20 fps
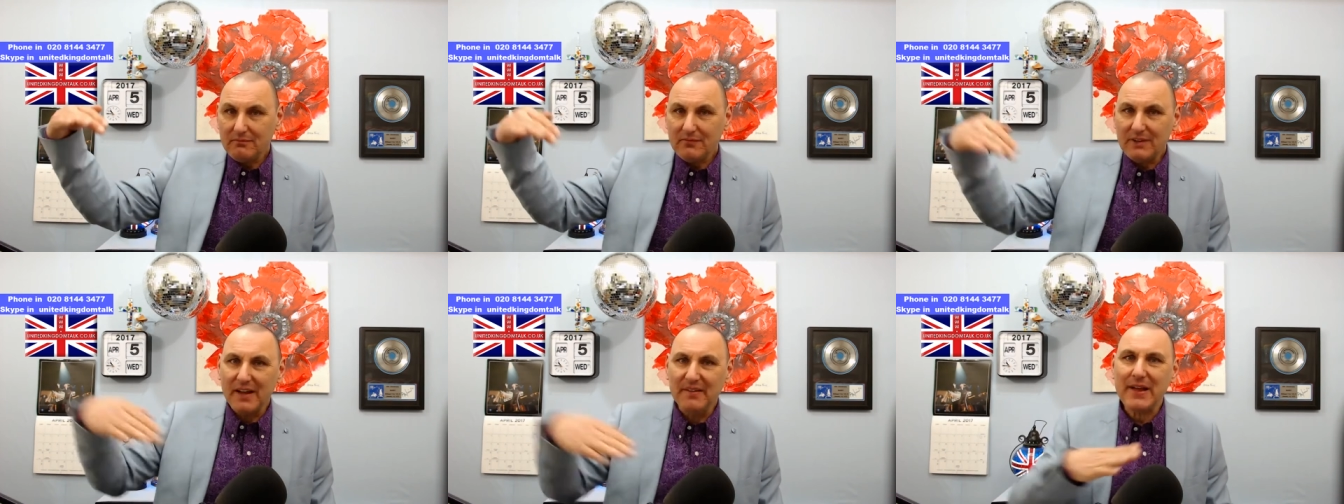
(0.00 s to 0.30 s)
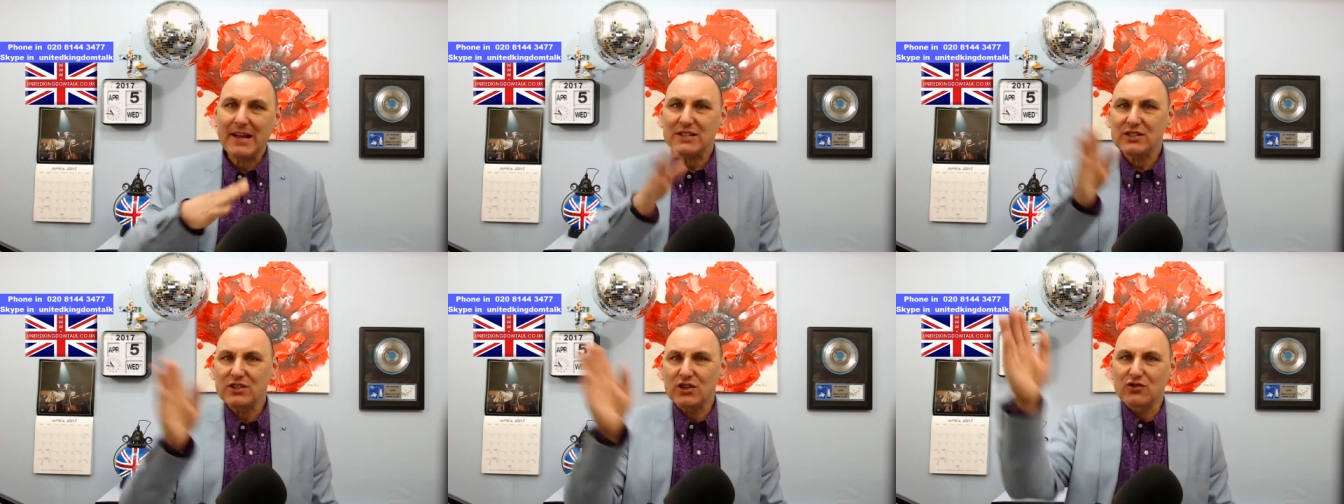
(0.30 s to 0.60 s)
And
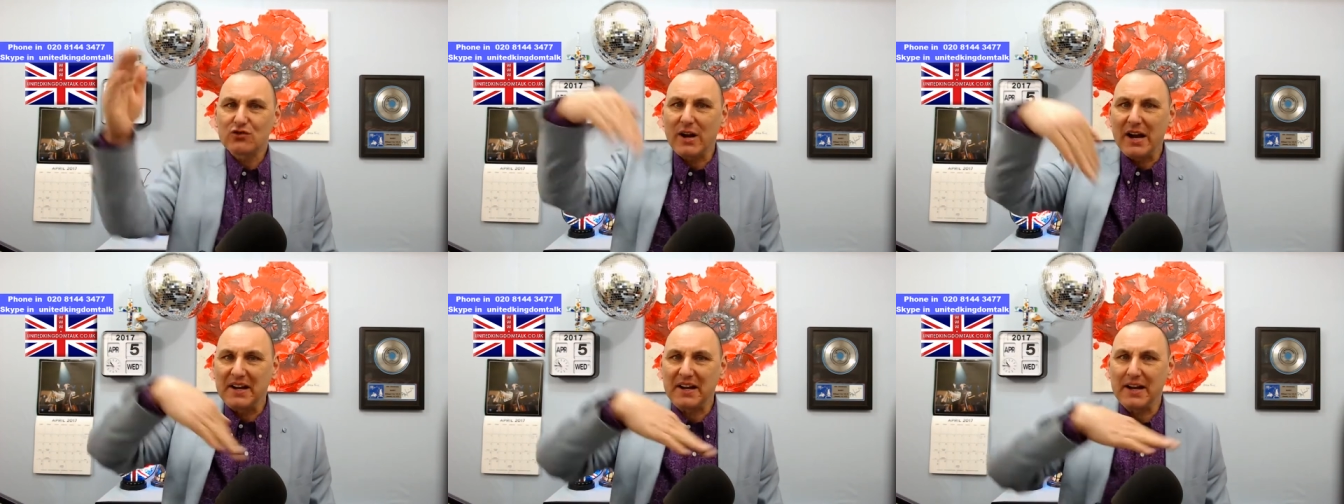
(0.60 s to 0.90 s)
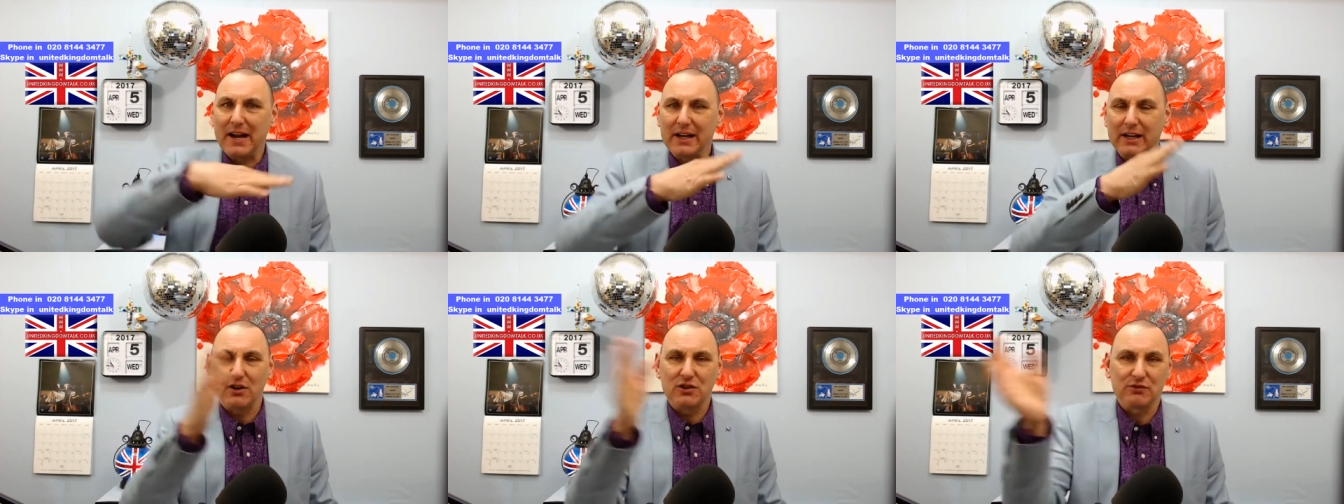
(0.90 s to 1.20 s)
that's the train
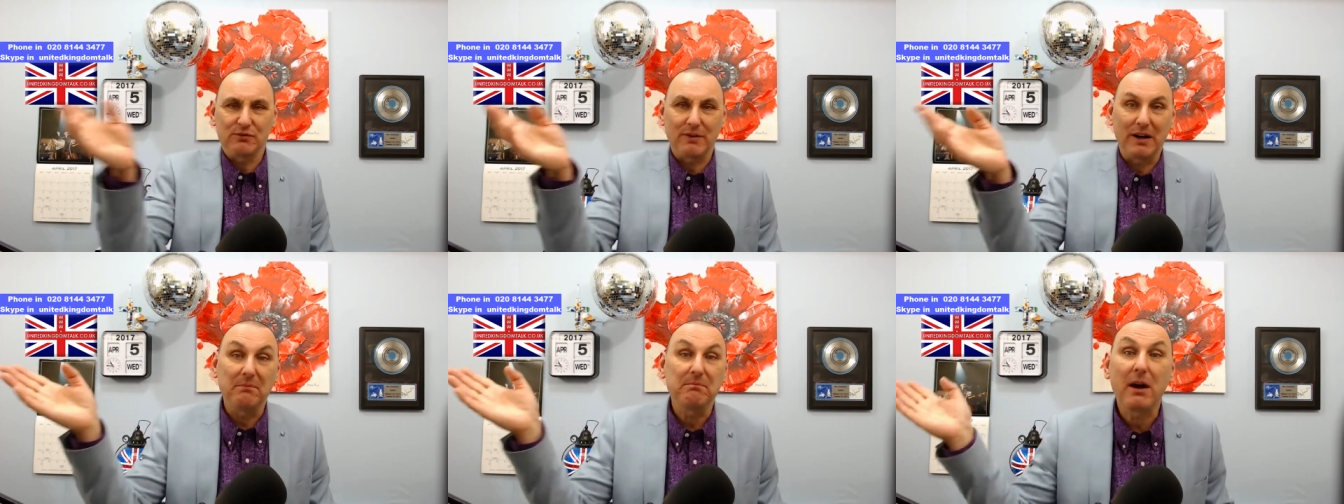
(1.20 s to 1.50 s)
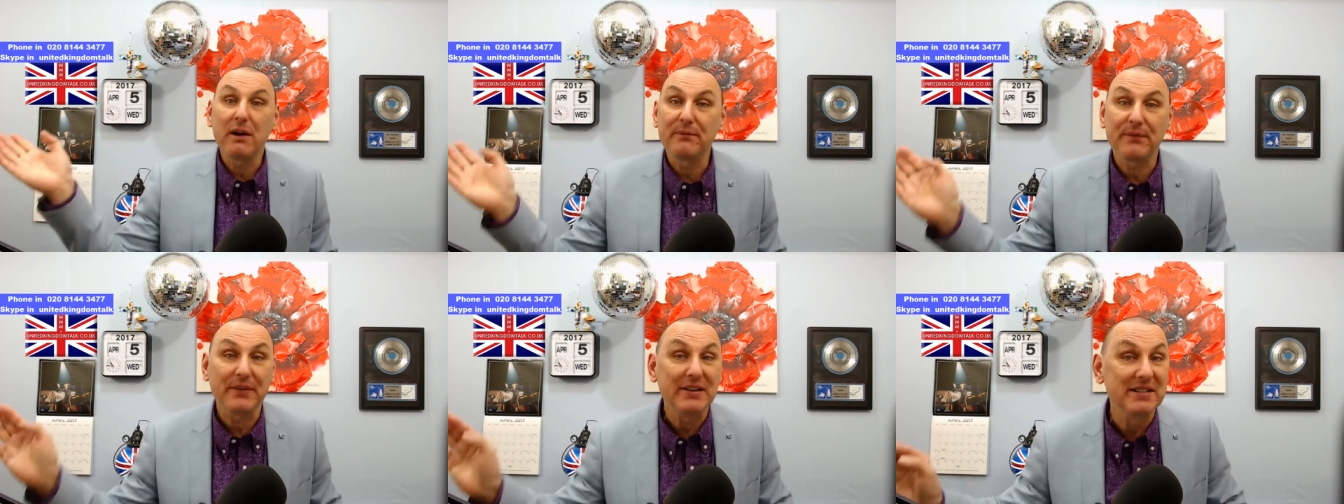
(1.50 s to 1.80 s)
that goes around,
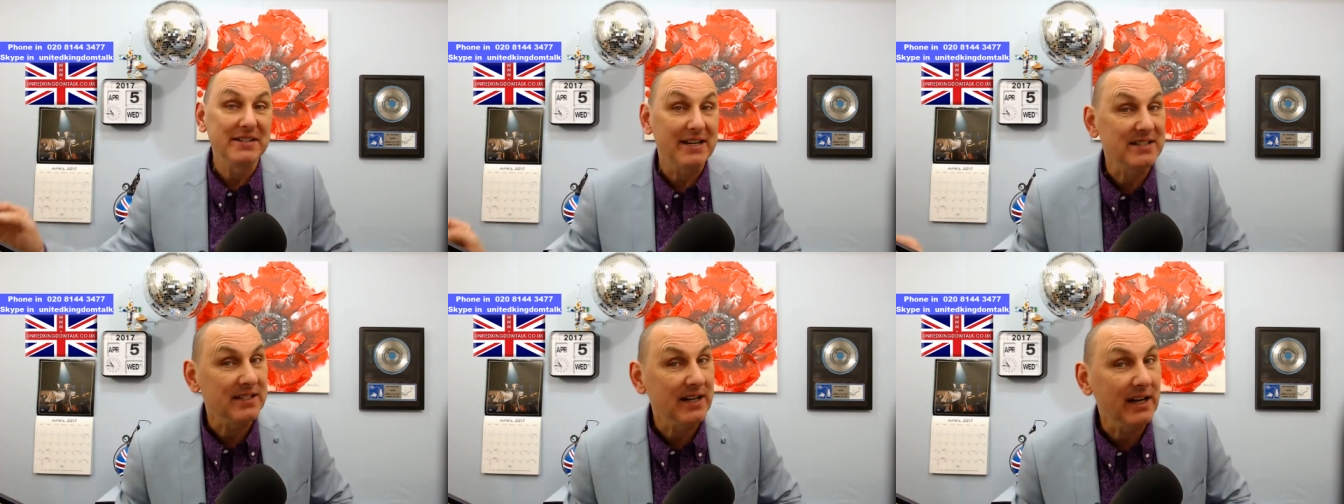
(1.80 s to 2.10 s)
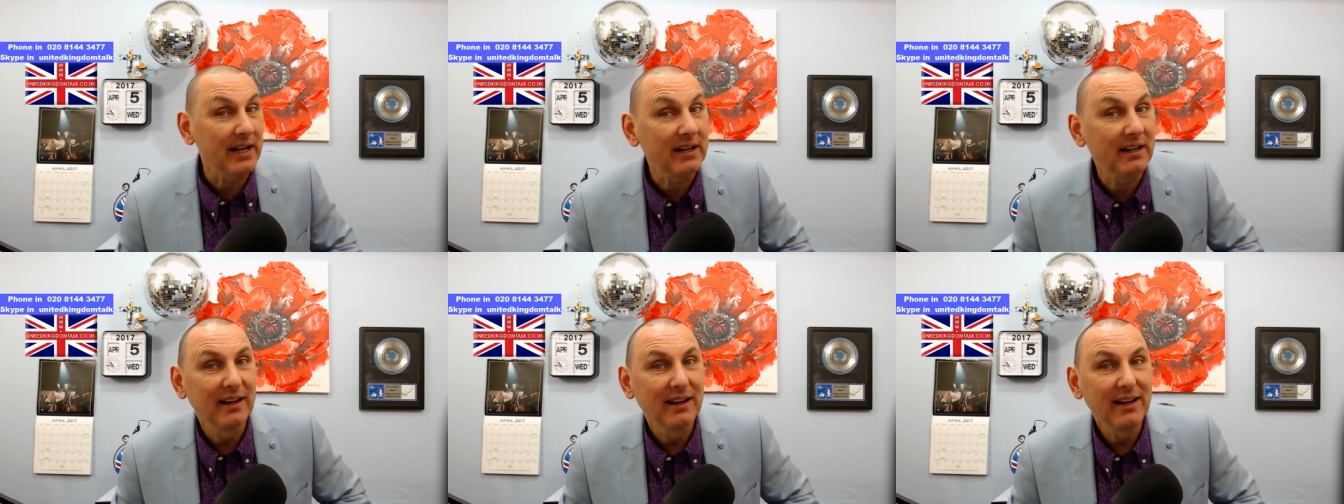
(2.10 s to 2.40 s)
both in
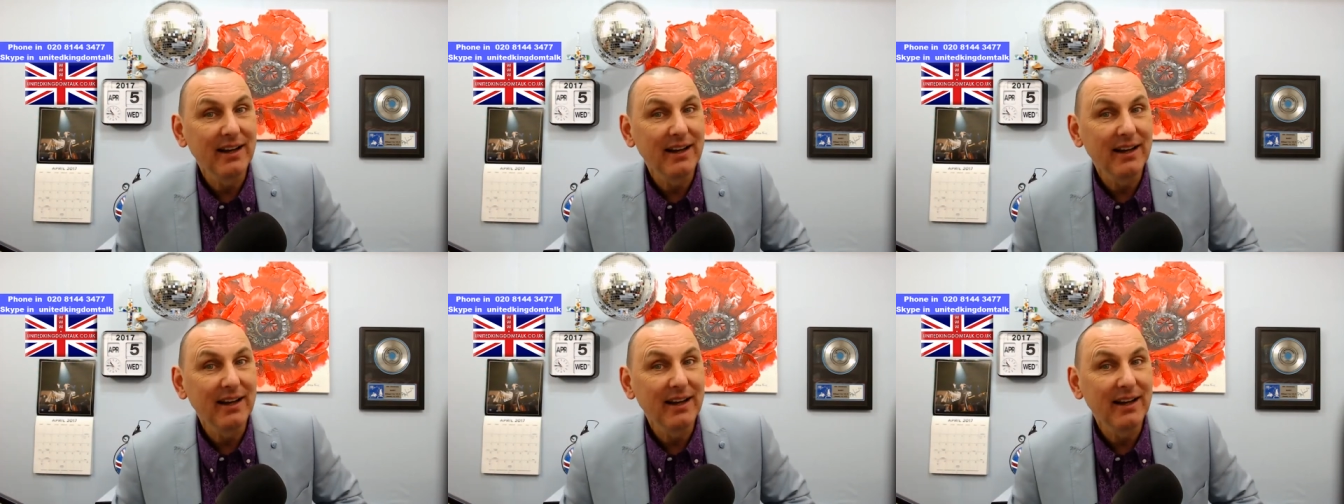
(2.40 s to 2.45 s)
Disney.